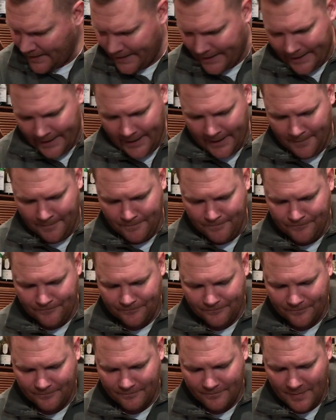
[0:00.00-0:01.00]

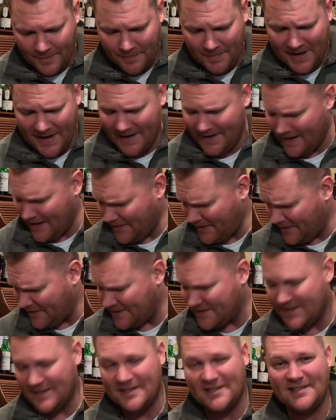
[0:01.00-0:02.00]
But man, now that
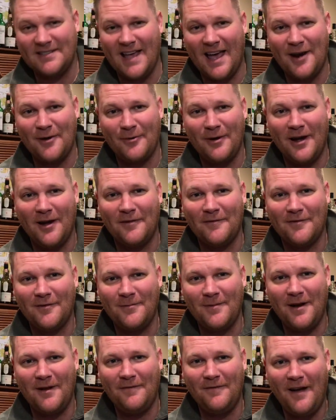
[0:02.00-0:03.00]
this has sat around for
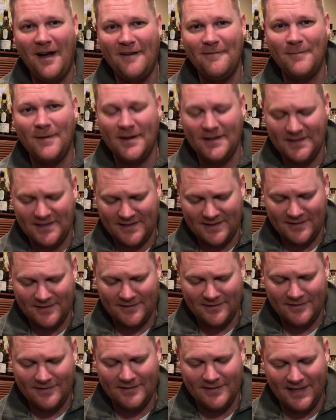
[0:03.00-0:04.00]
about 5 months,
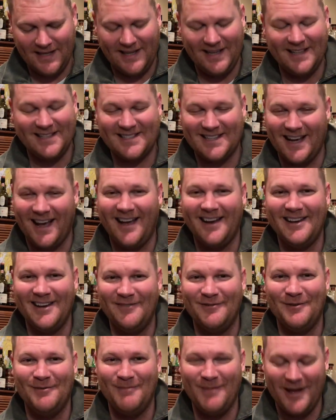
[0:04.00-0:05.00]
it's gotten
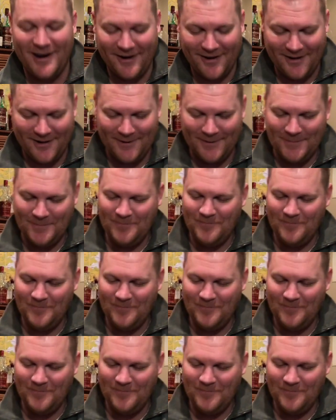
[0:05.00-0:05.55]
even better.